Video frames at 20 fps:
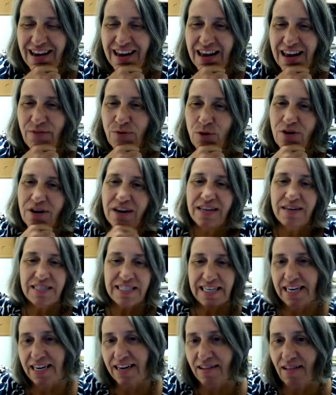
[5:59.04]
if you're in a
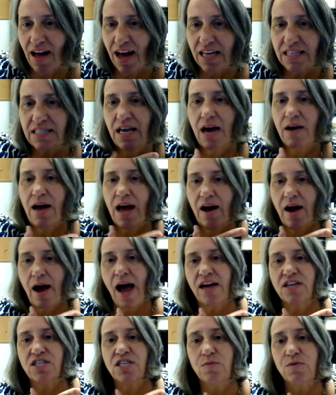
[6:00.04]
seated class, I
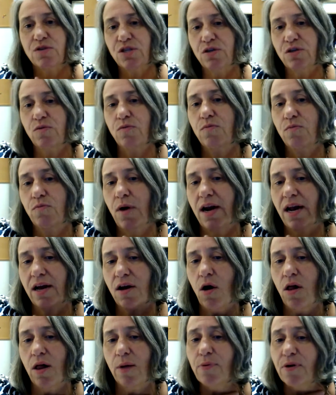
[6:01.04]
actually would do what I
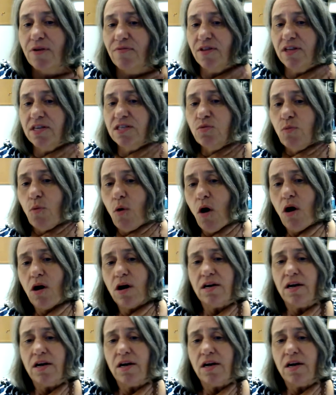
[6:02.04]
call a privilege walk,